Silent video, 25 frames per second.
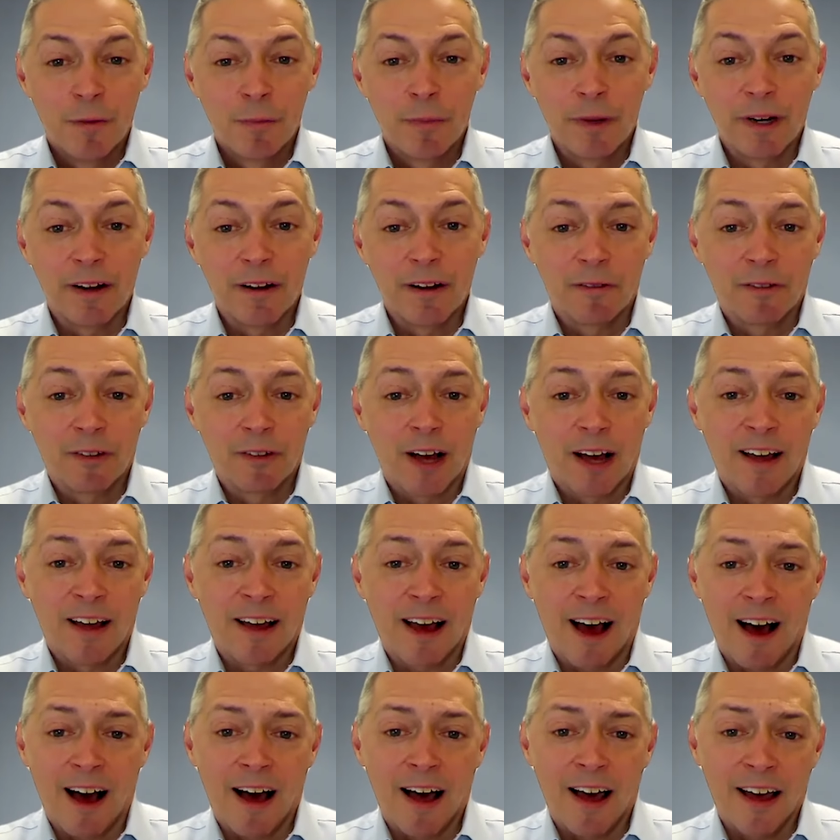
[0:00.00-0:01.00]
But
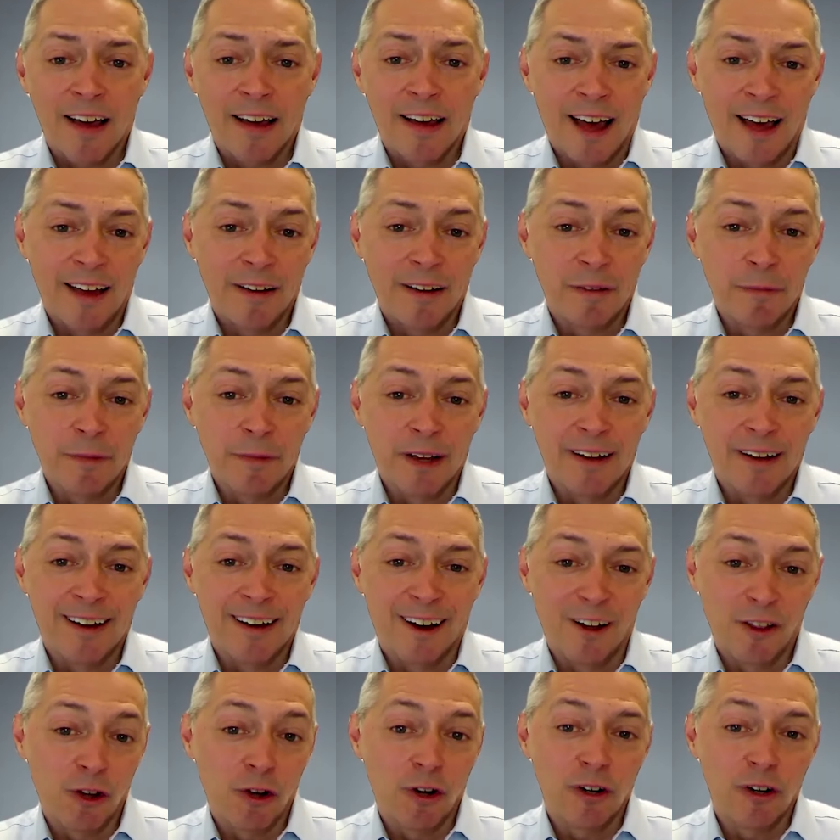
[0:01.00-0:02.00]
I and my
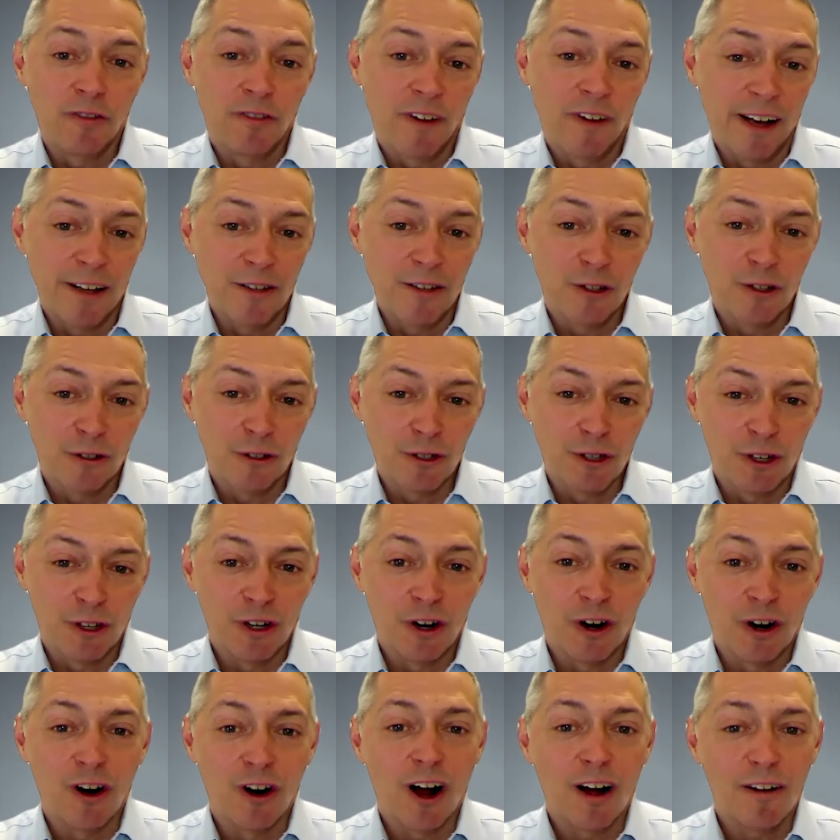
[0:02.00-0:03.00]
other advisors in
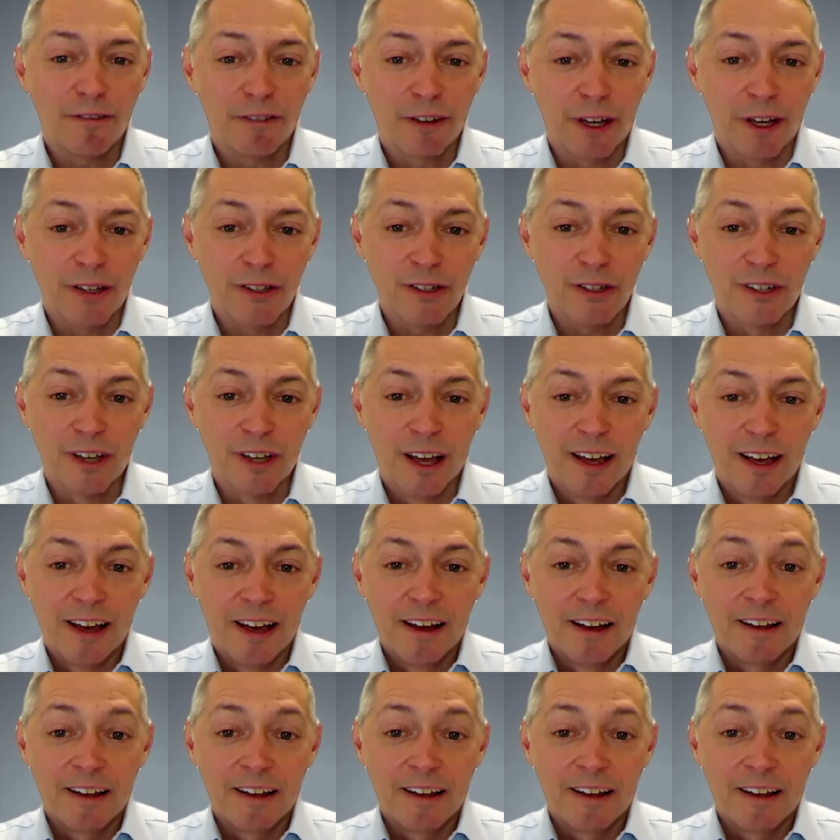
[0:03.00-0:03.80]
our office